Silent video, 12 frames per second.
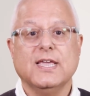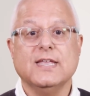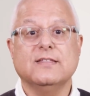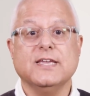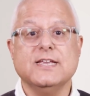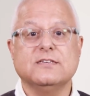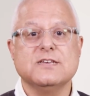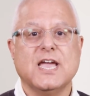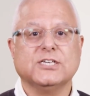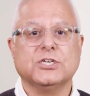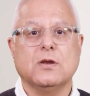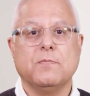in the
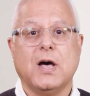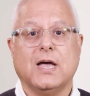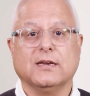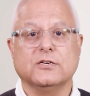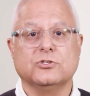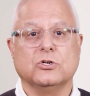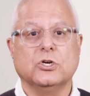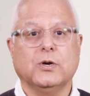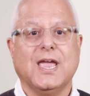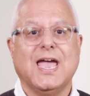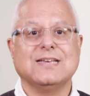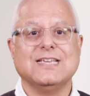international market to
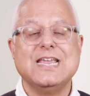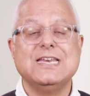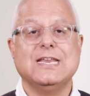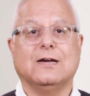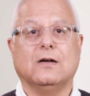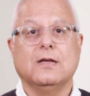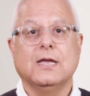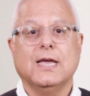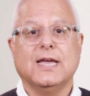look at India